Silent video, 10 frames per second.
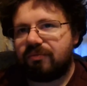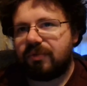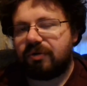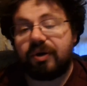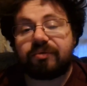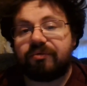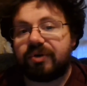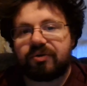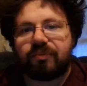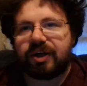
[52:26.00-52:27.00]
you know
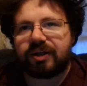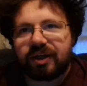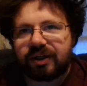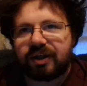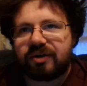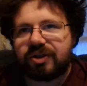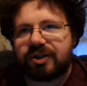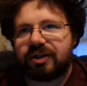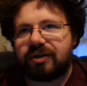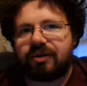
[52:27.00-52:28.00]
electromagnetic
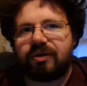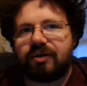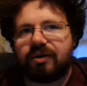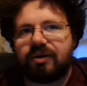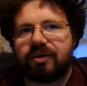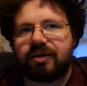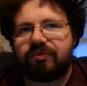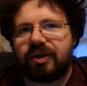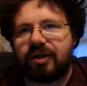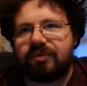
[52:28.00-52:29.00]
energy. Then
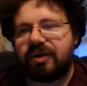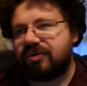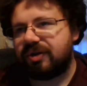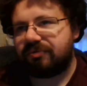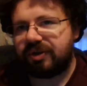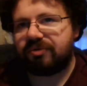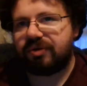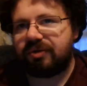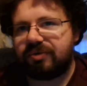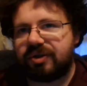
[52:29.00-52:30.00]
we have the energy we
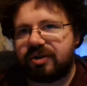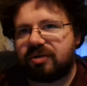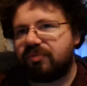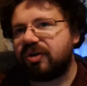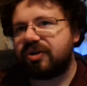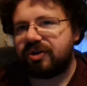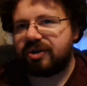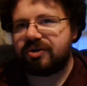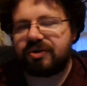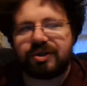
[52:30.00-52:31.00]
create, which is the combustion
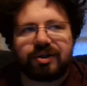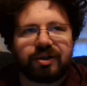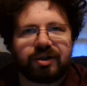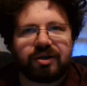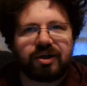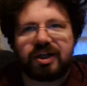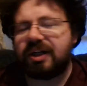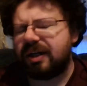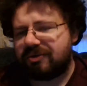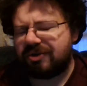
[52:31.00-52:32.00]
energy, the uh,
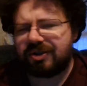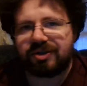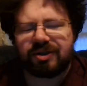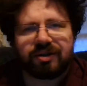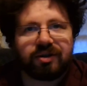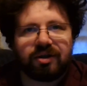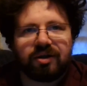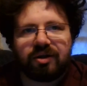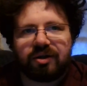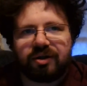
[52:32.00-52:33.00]
heat energies.
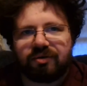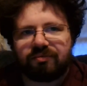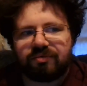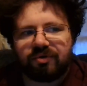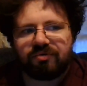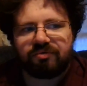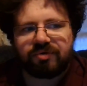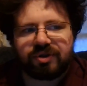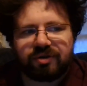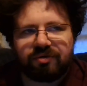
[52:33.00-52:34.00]
You know,
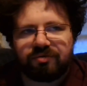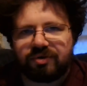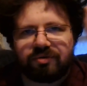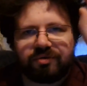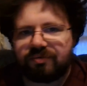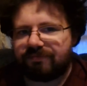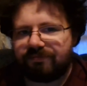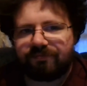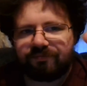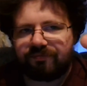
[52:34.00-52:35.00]
those those are
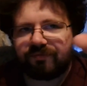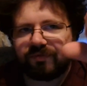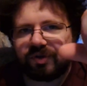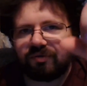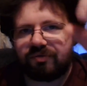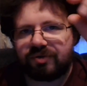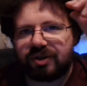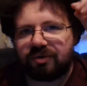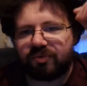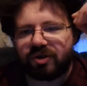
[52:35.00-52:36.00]
their own
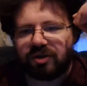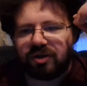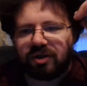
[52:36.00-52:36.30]
thing, but